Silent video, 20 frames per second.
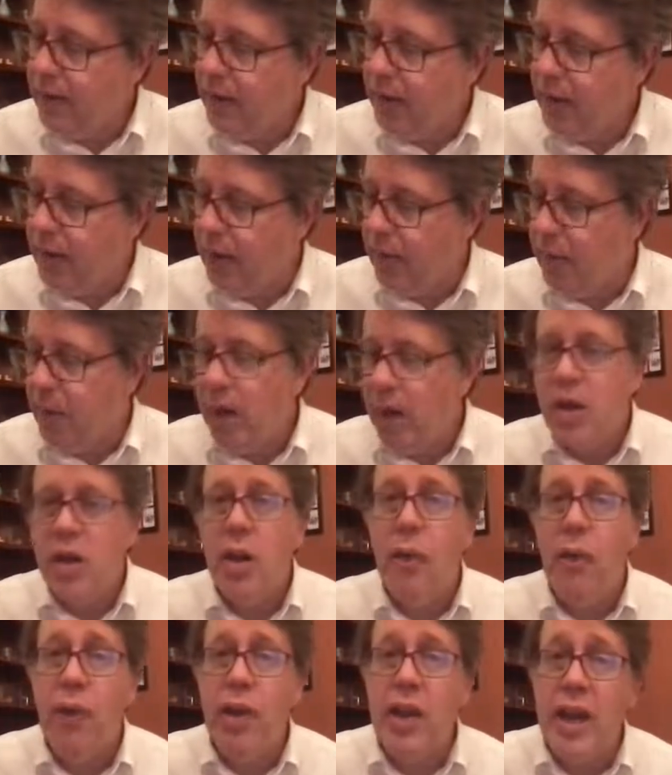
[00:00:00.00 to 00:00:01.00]

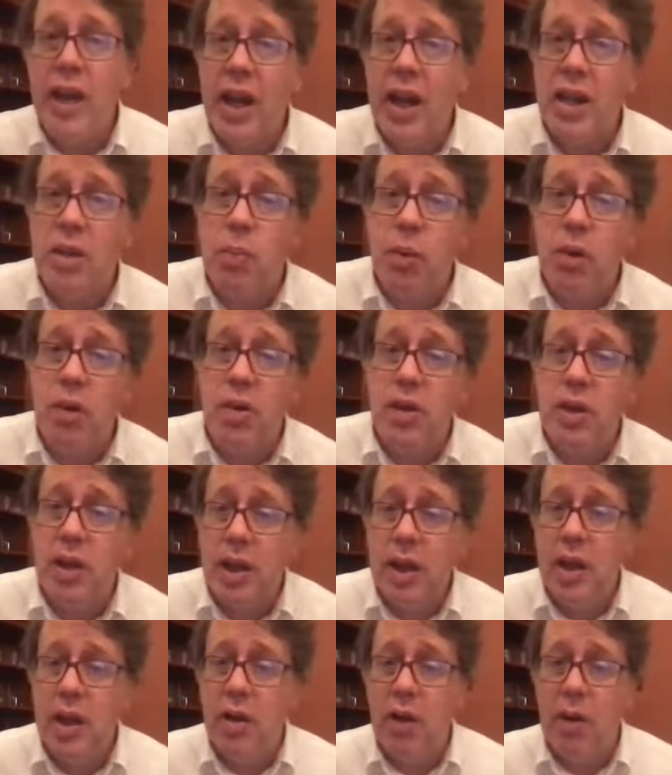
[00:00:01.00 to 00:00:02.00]
So for the
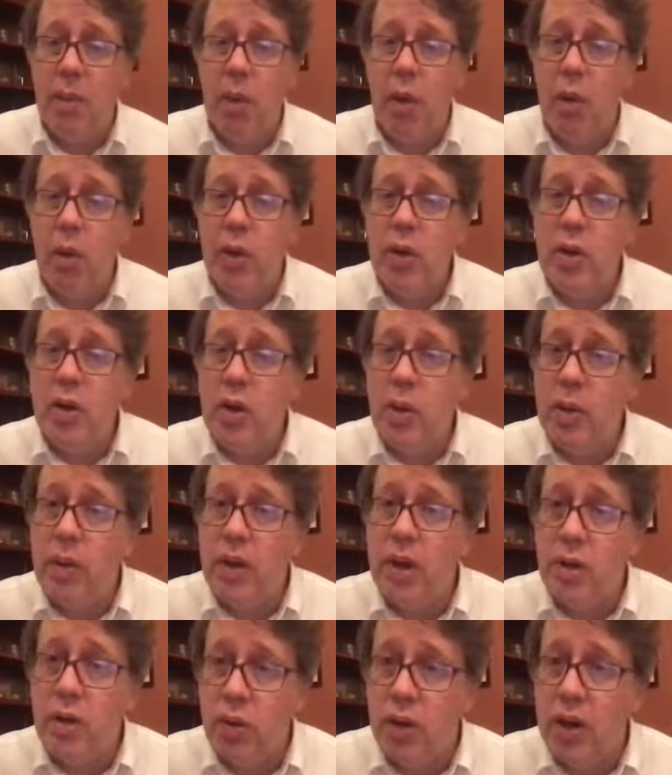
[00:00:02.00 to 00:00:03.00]
experts here, I'm only
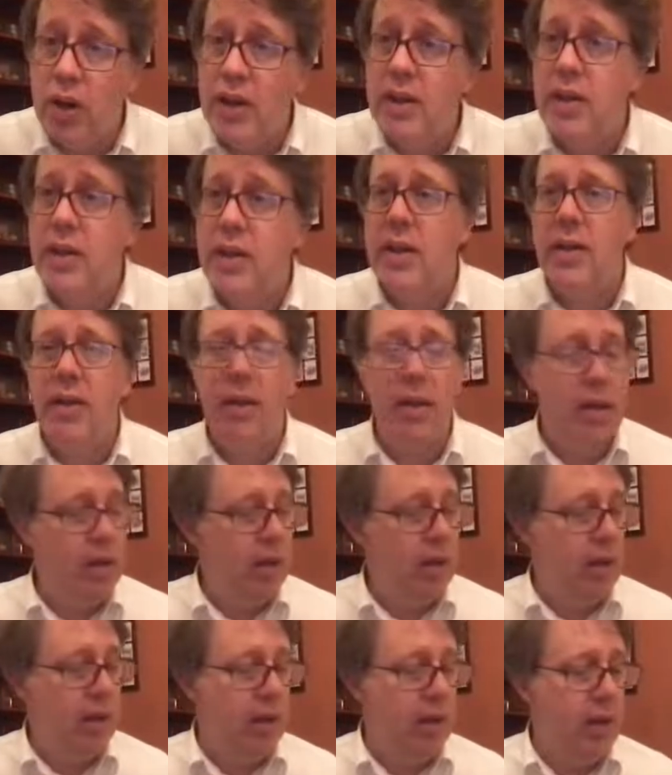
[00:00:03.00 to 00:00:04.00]
showing the trace in
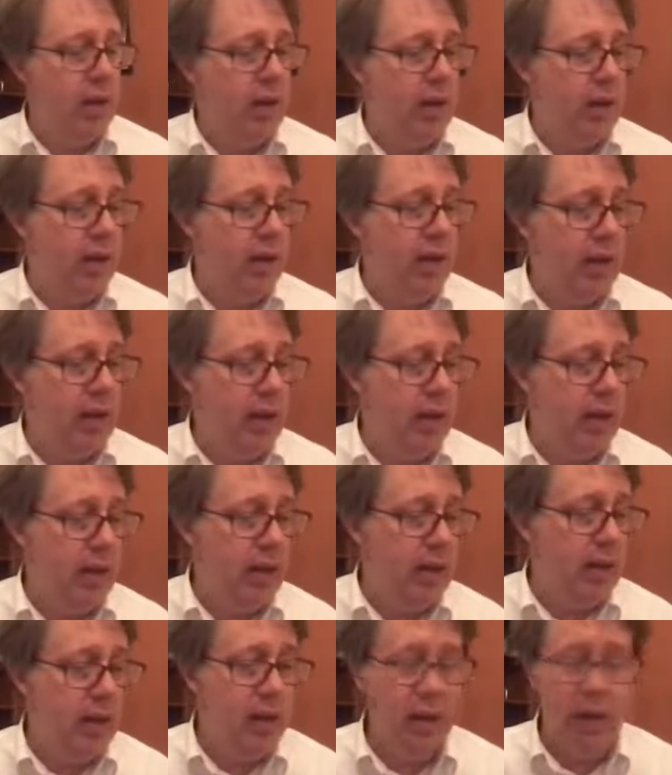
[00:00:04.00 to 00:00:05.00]

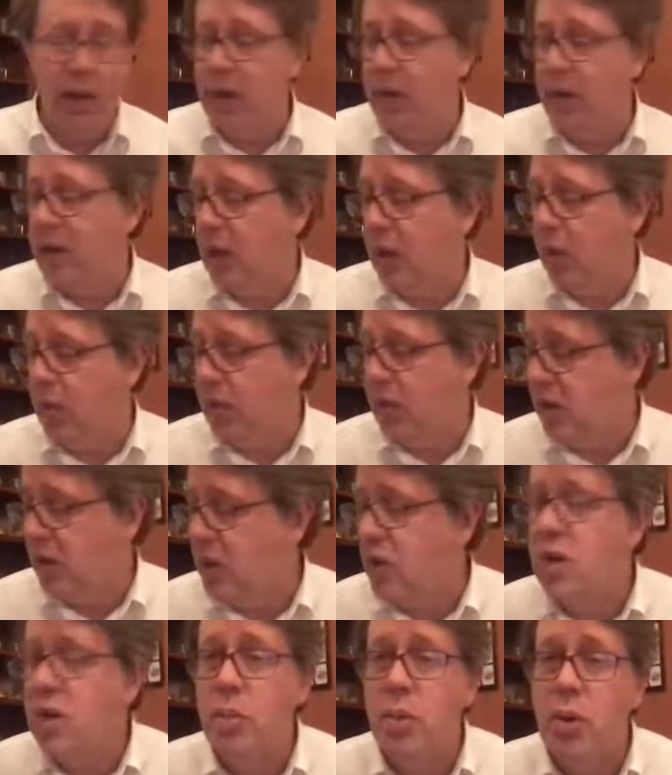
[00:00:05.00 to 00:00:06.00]
the solid tape
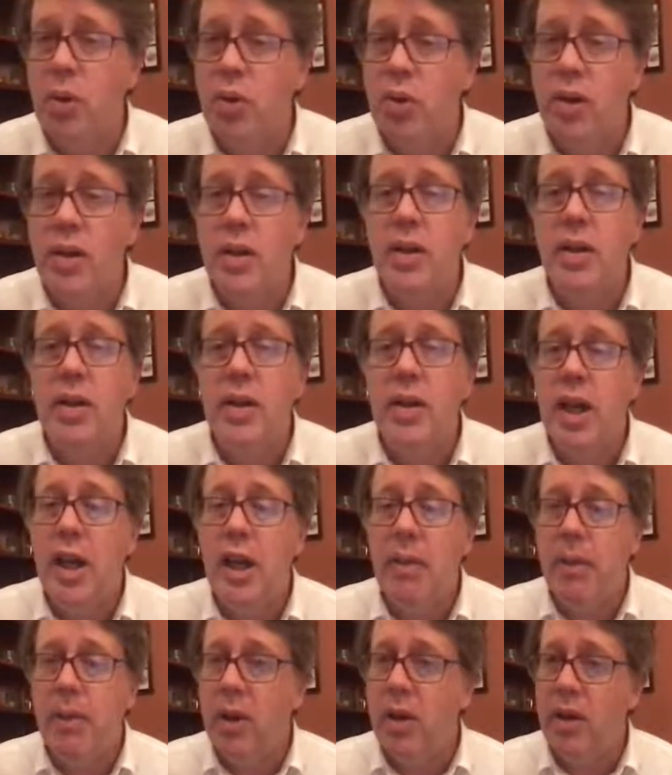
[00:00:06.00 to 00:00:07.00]
distributions,
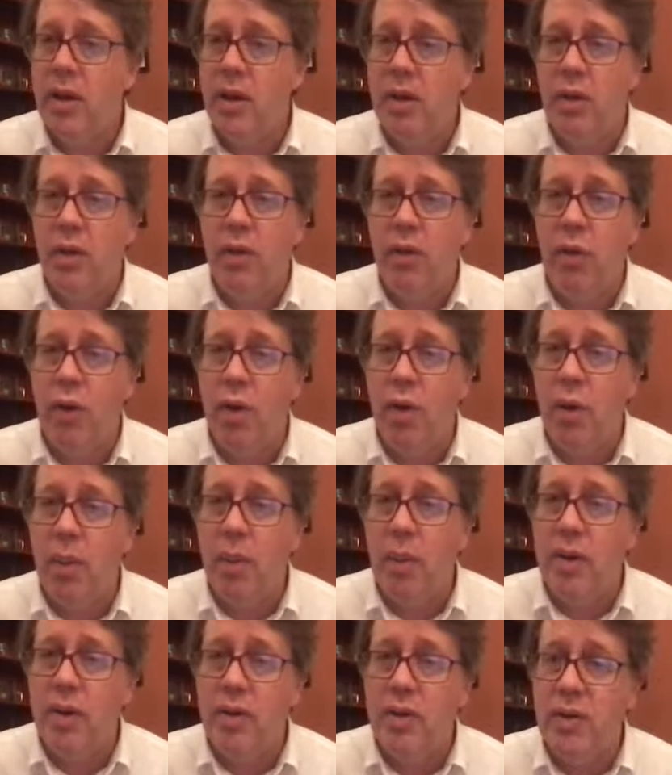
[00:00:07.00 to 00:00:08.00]
but for a whole
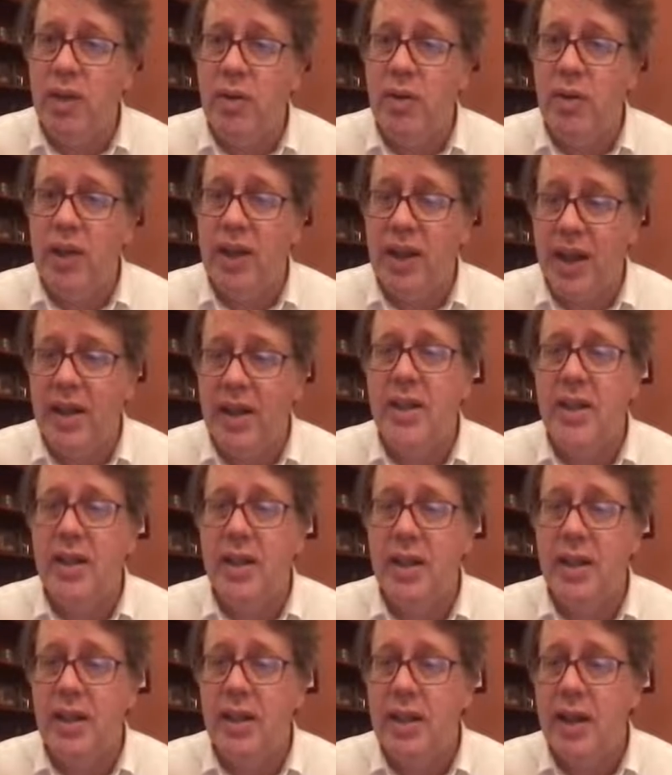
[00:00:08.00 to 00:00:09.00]
bunch of different
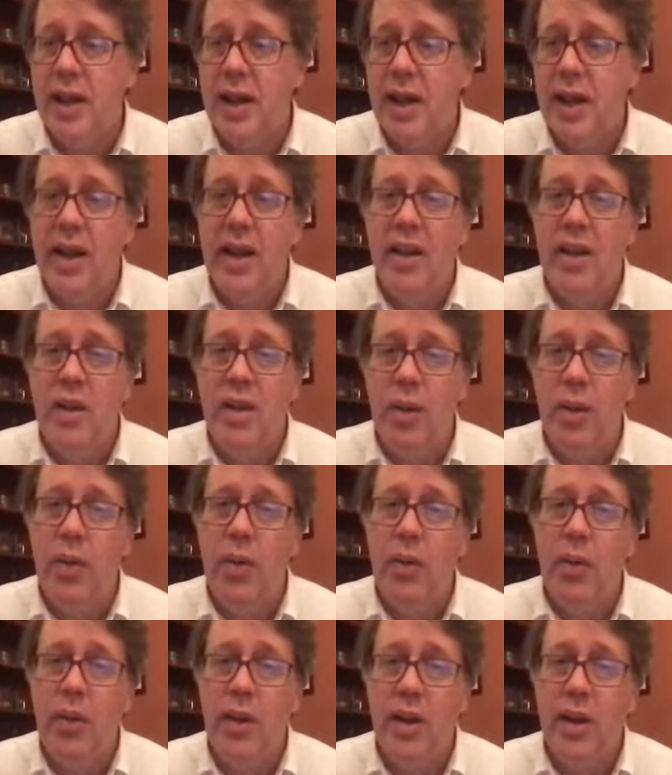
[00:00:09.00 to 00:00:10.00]
cases. And
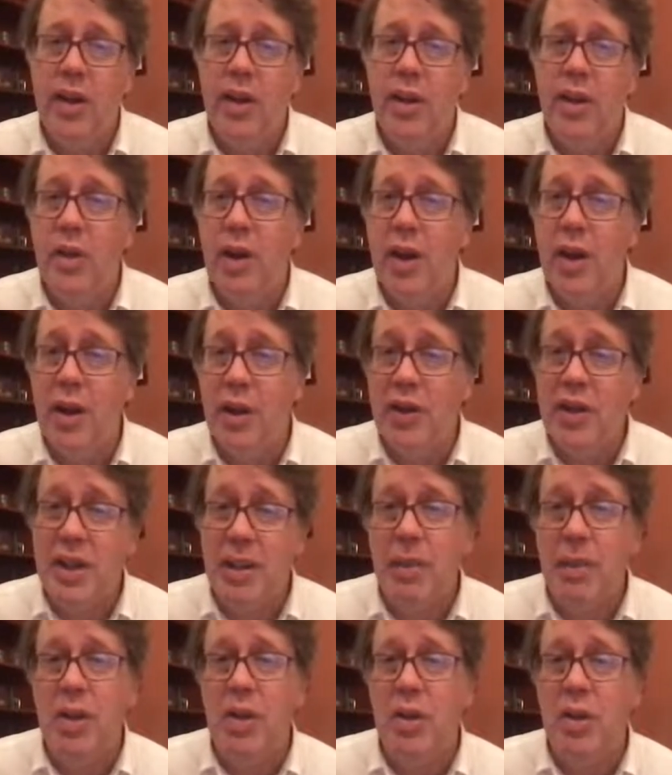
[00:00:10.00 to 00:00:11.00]
so they're not all
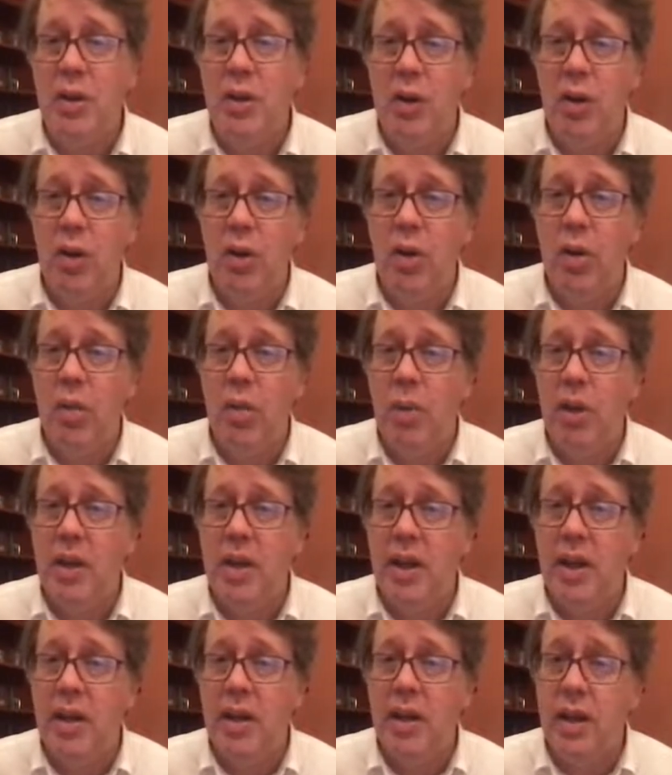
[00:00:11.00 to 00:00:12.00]
semicircular, but
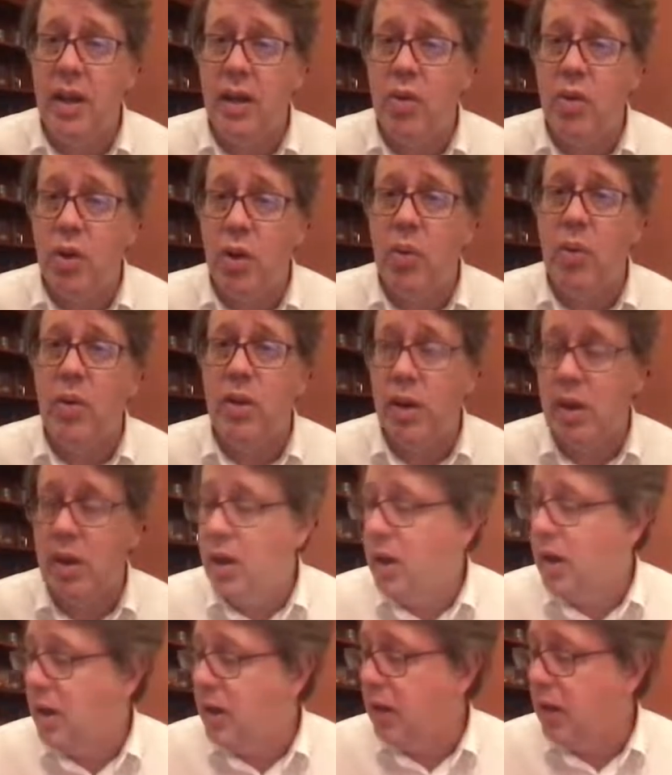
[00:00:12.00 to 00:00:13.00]
they show
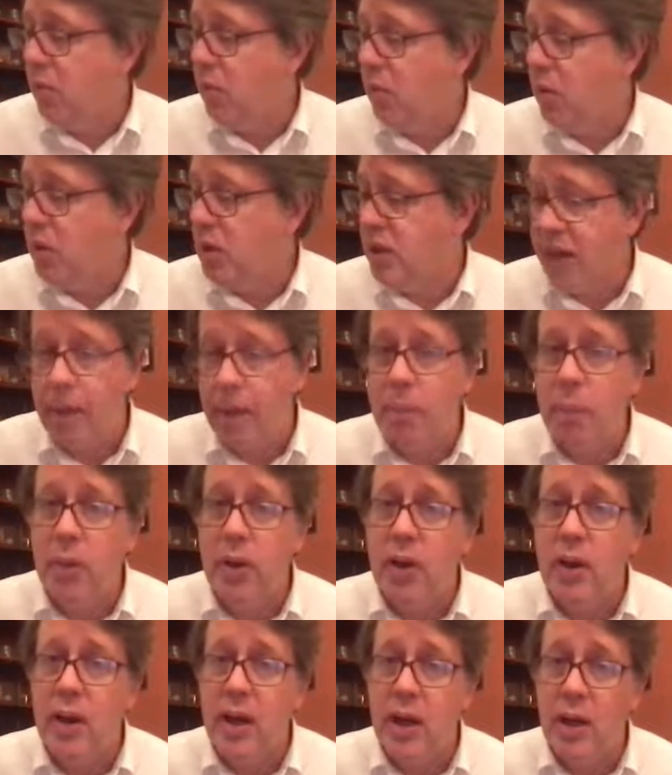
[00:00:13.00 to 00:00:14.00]
that we're
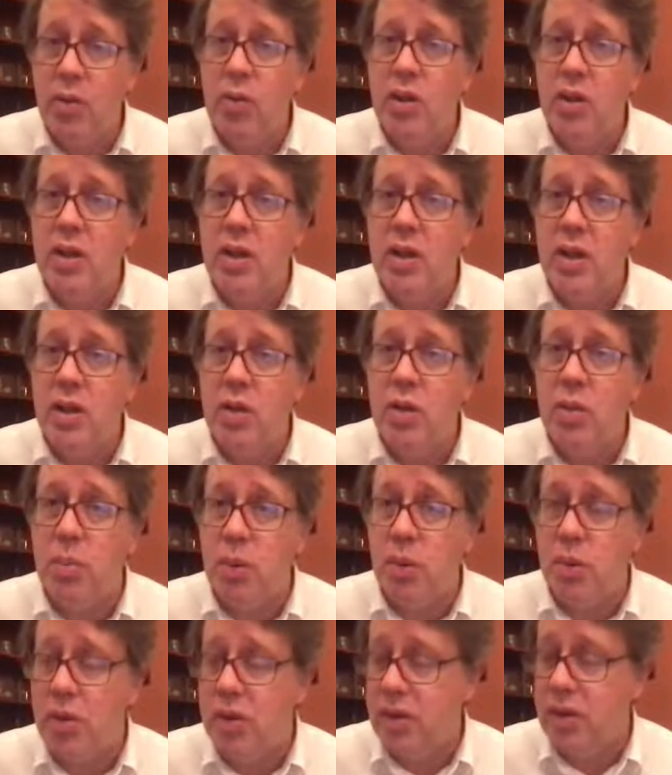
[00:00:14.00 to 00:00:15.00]
sampling interesting
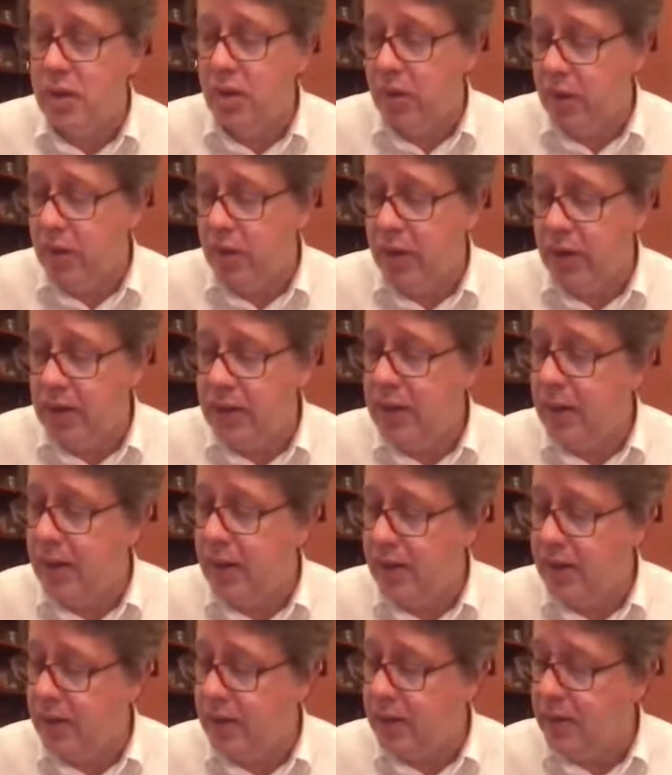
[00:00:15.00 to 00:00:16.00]
distributions in all these
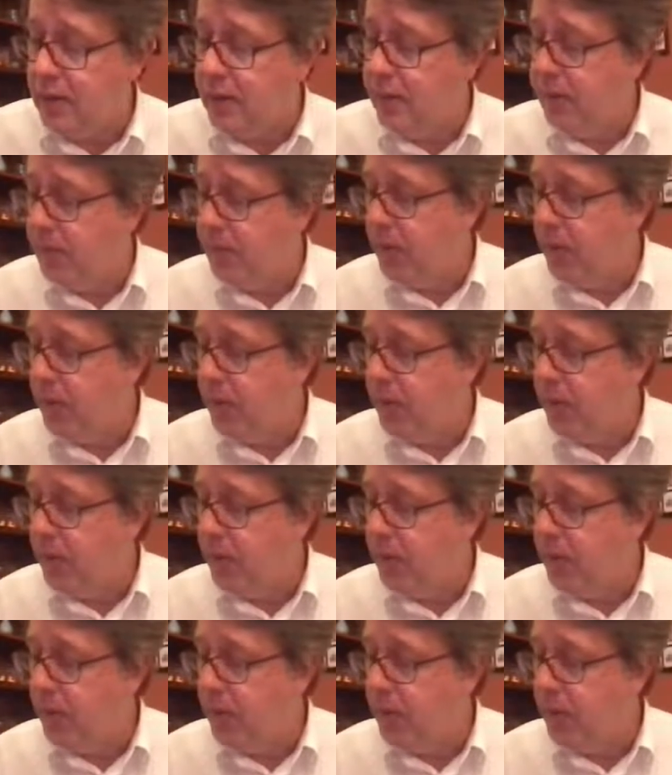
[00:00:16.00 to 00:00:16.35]
cases.